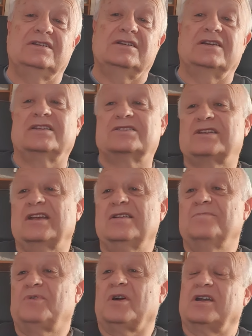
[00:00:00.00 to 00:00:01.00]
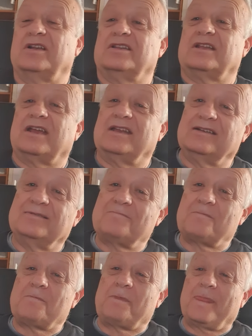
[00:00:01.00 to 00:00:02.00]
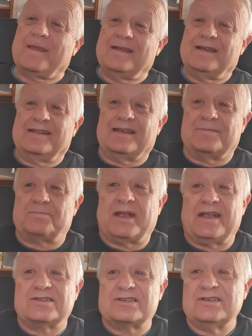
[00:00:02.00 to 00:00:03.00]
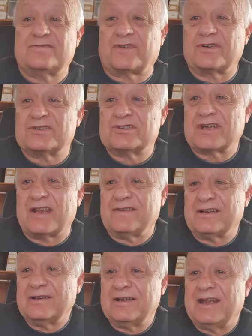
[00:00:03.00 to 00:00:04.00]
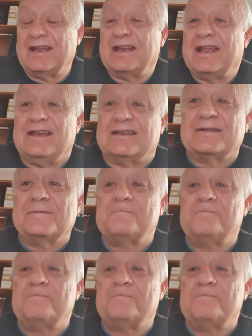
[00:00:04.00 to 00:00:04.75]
Now, the second part of that passage, verse 7 and 8,